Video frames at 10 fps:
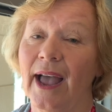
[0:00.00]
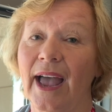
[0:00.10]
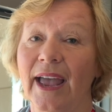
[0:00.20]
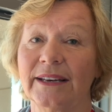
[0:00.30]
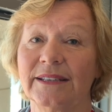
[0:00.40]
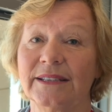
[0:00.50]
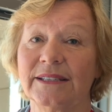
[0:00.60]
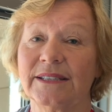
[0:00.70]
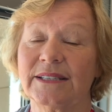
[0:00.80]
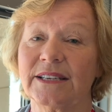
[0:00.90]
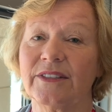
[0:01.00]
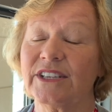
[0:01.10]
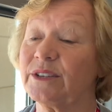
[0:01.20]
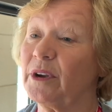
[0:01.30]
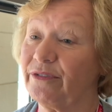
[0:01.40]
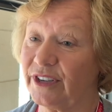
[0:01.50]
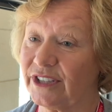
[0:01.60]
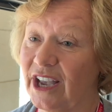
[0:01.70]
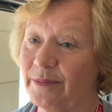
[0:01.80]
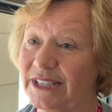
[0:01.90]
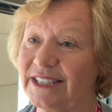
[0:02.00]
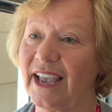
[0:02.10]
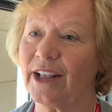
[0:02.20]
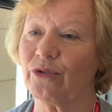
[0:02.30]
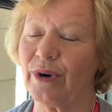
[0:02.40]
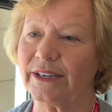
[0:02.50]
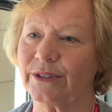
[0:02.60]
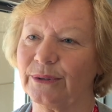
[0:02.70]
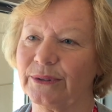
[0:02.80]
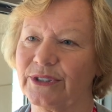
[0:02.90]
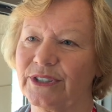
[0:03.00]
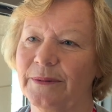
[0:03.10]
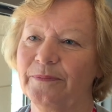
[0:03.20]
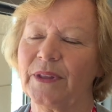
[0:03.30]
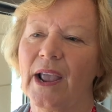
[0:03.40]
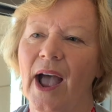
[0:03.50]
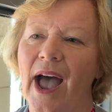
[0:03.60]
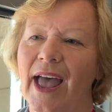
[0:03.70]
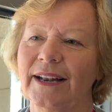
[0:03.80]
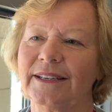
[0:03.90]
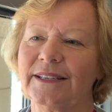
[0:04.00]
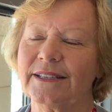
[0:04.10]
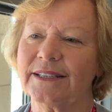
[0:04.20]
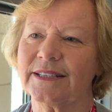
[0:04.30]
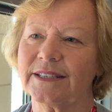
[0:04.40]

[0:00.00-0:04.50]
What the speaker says: And this is my first time at Scale Rentals, and